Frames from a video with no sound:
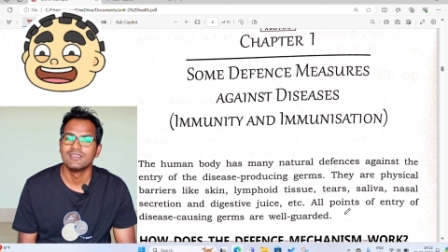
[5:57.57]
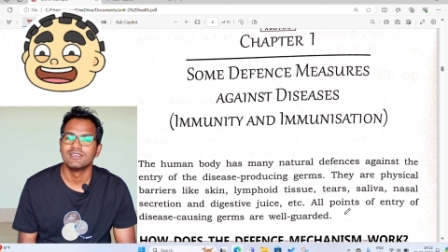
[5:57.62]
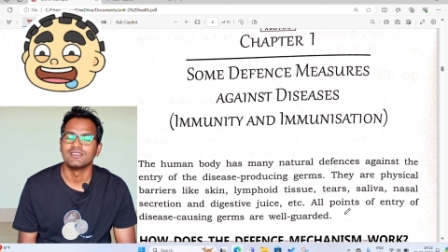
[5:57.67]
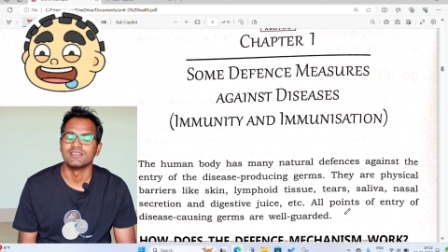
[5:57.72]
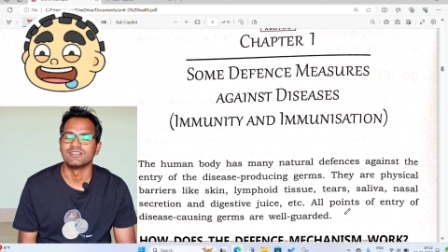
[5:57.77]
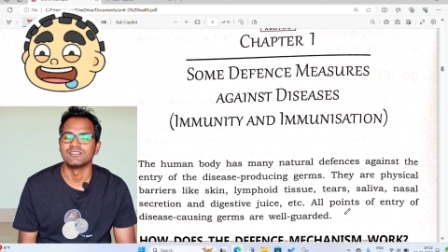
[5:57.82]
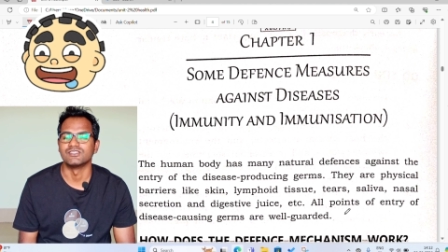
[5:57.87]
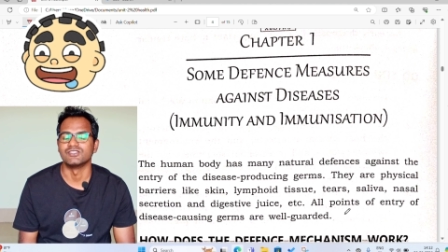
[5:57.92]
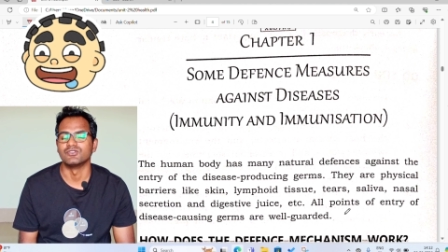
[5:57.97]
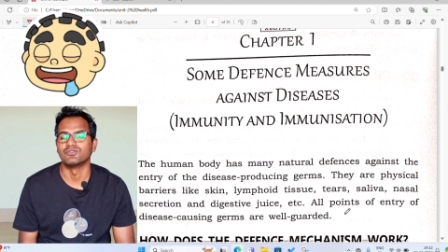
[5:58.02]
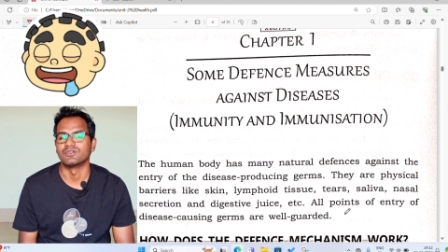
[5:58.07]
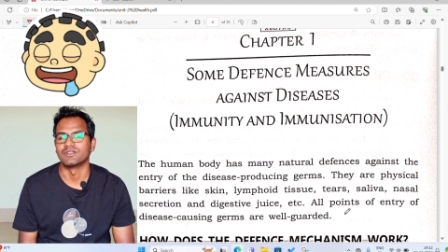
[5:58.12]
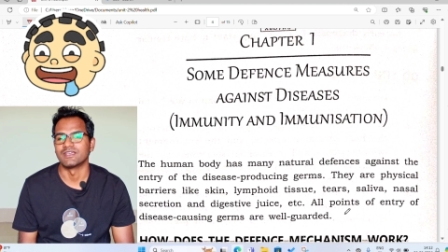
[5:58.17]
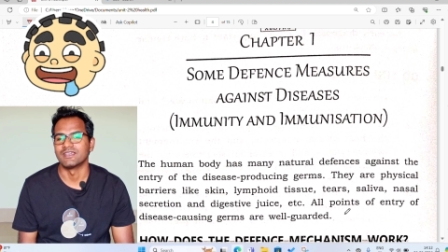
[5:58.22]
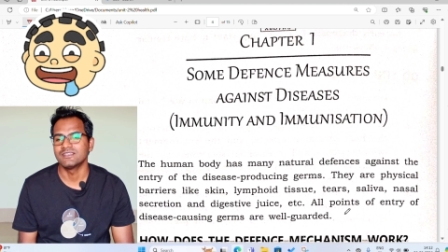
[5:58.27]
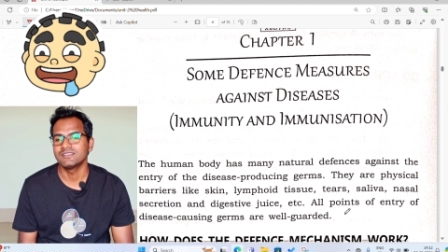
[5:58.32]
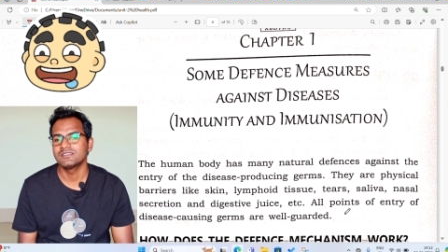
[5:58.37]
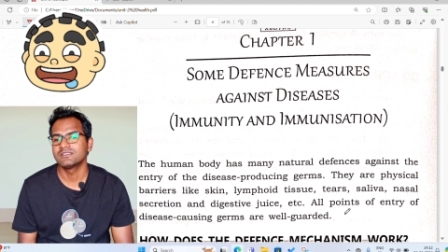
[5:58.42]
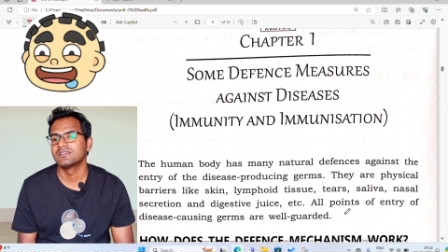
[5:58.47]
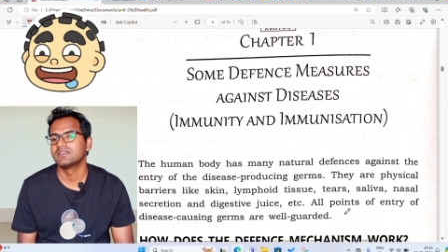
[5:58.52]
is known
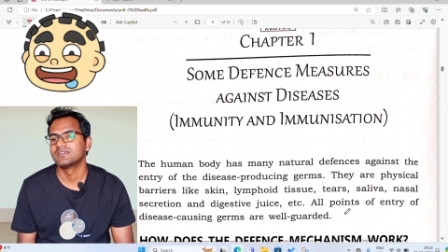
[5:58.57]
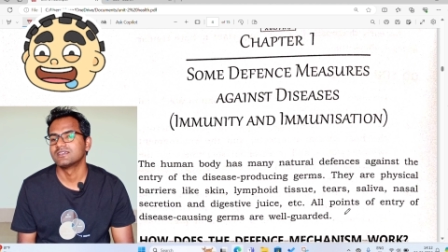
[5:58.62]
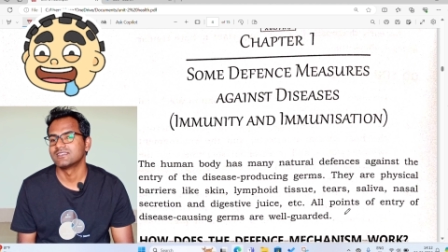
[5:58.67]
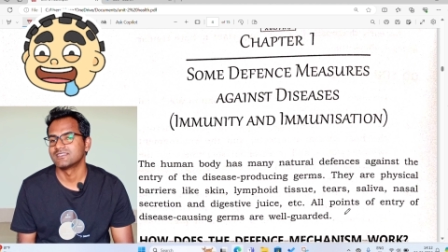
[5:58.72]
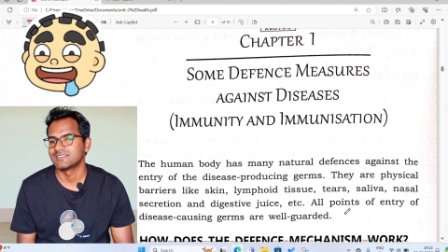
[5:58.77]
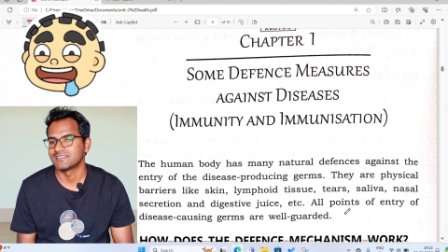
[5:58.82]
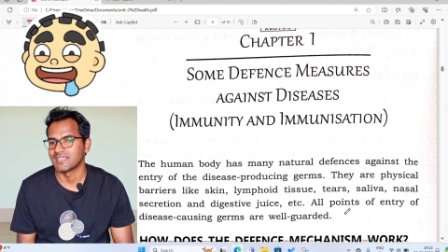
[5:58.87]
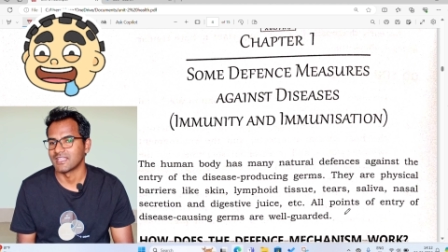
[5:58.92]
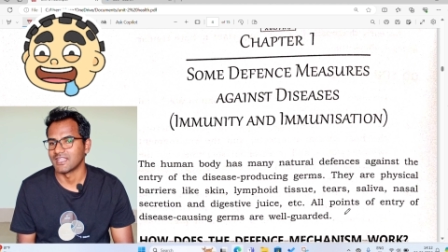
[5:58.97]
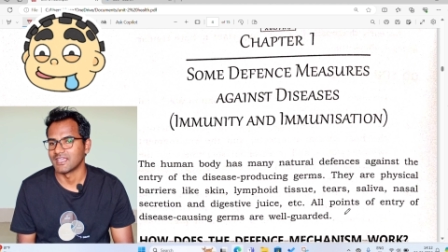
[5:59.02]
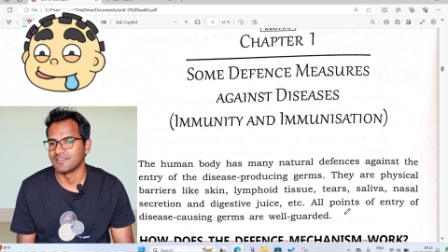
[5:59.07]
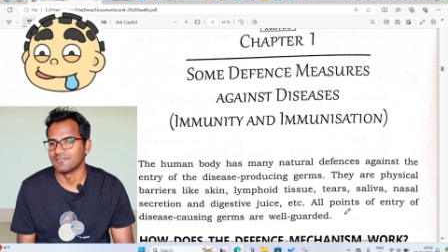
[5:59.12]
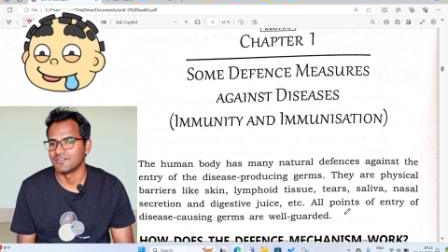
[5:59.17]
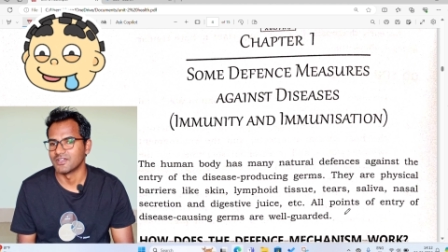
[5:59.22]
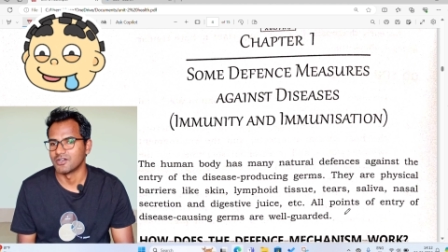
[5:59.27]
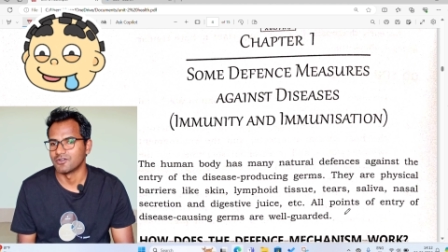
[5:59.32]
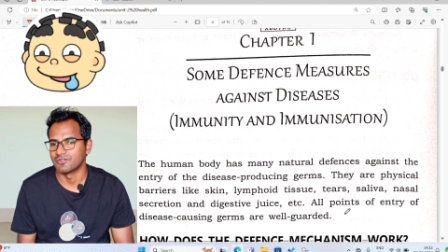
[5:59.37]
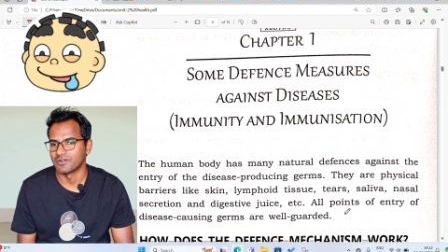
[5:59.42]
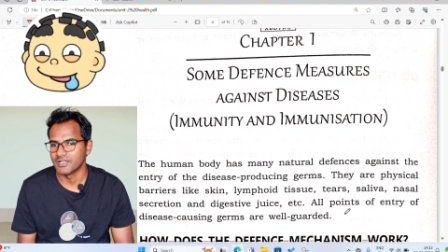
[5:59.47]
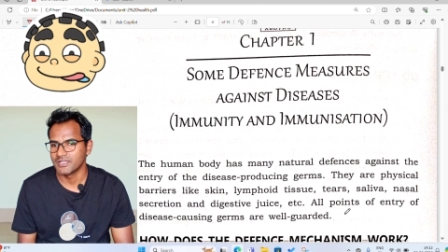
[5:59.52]
as saliva,
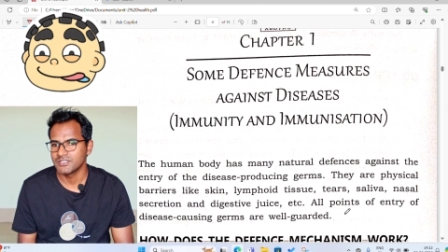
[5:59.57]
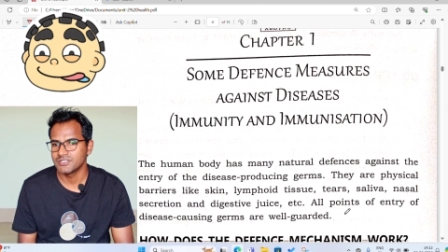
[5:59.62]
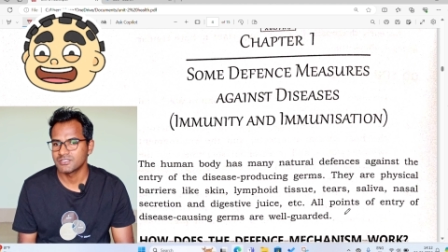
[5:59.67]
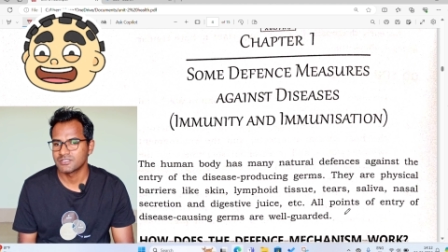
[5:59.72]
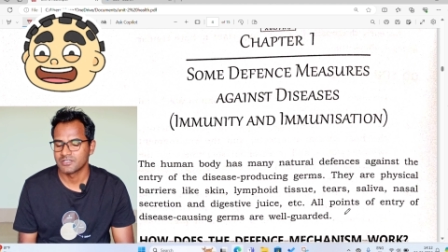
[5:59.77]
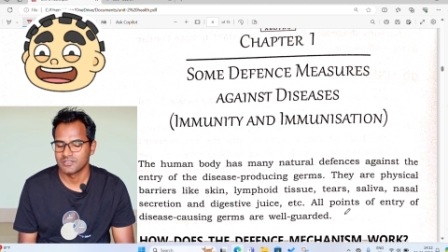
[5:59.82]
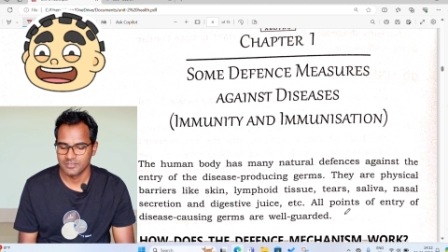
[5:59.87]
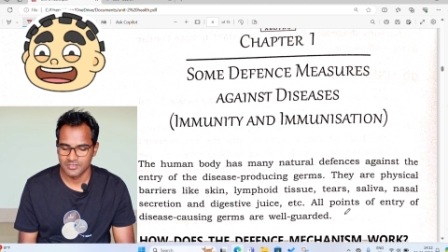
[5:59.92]
right?